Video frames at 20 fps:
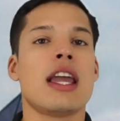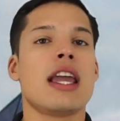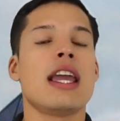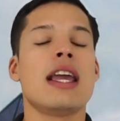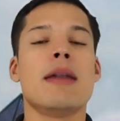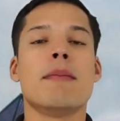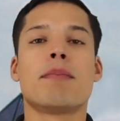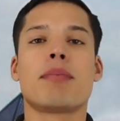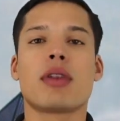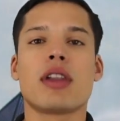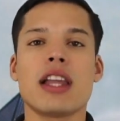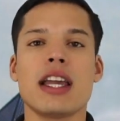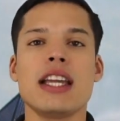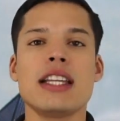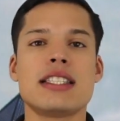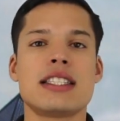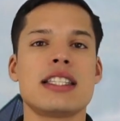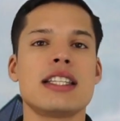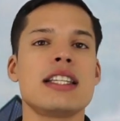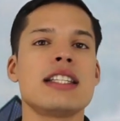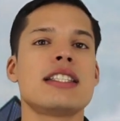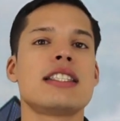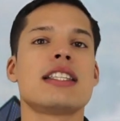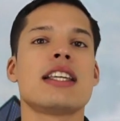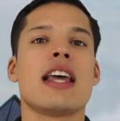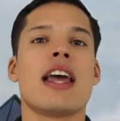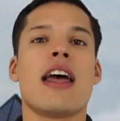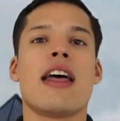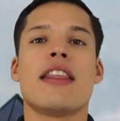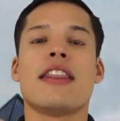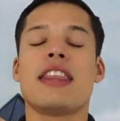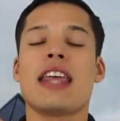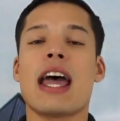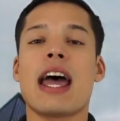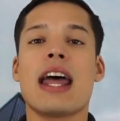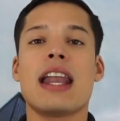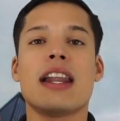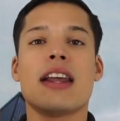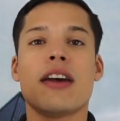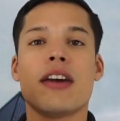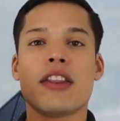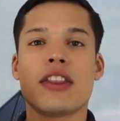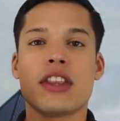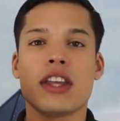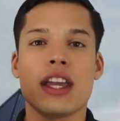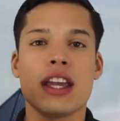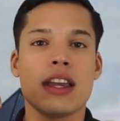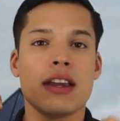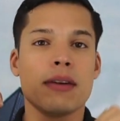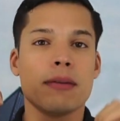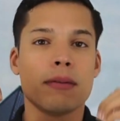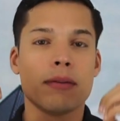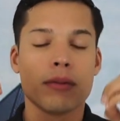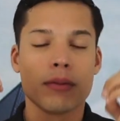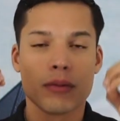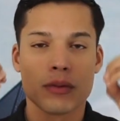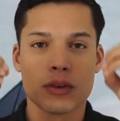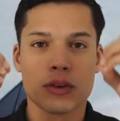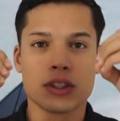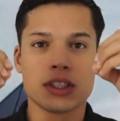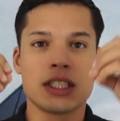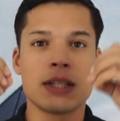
and places that they